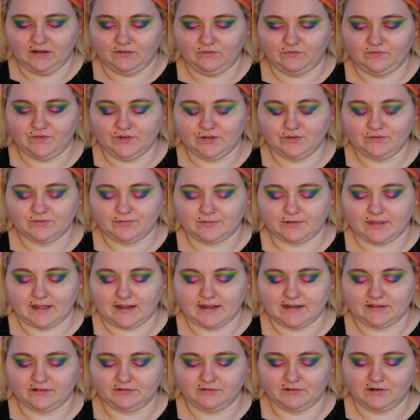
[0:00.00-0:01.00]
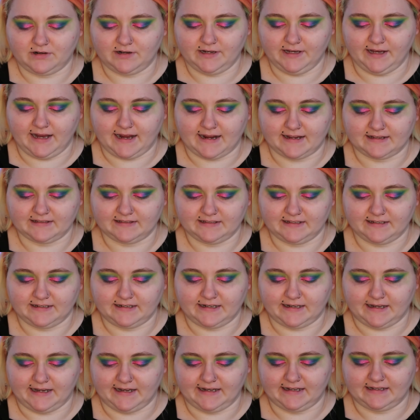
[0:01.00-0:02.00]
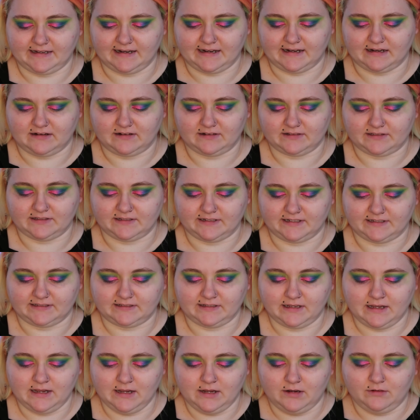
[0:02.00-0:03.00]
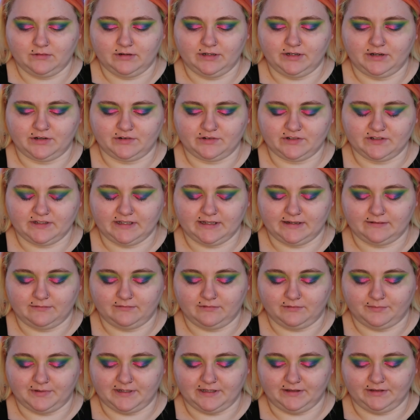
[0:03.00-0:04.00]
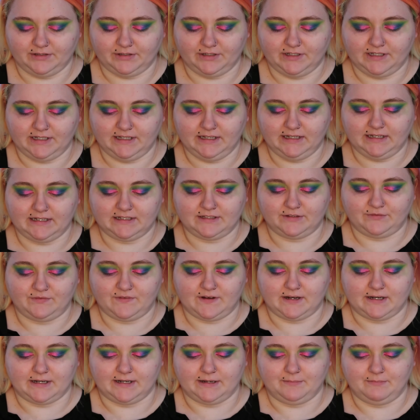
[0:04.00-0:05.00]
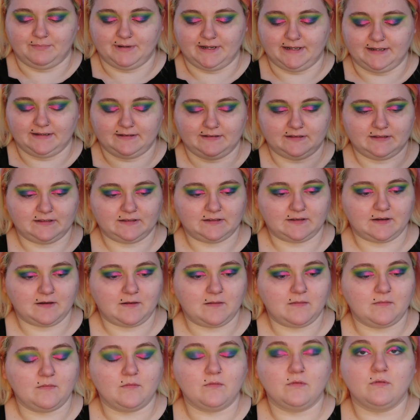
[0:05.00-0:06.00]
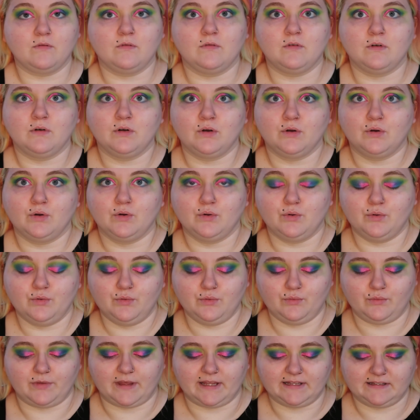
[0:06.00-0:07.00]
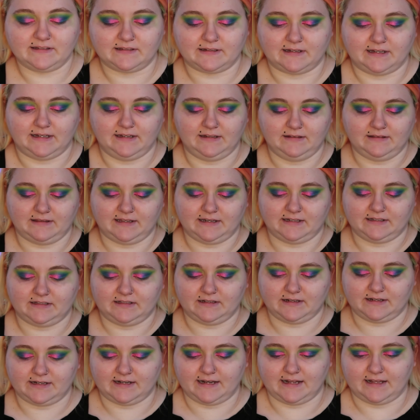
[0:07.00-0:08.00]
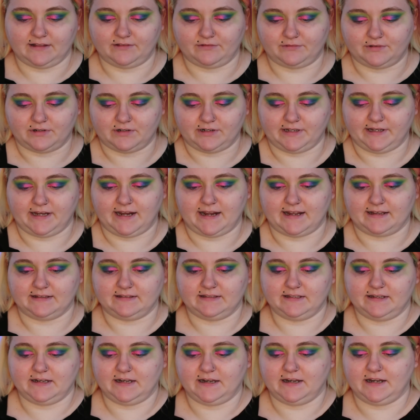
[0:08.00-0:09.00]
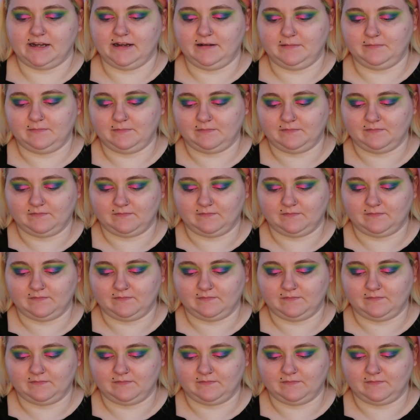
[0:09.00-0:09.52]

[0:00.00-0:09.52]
Infused with hyaluronic acid and antioxidants, your skin will be looking its very best. Ooh, that's neat that it's got hyaluronic acid in it.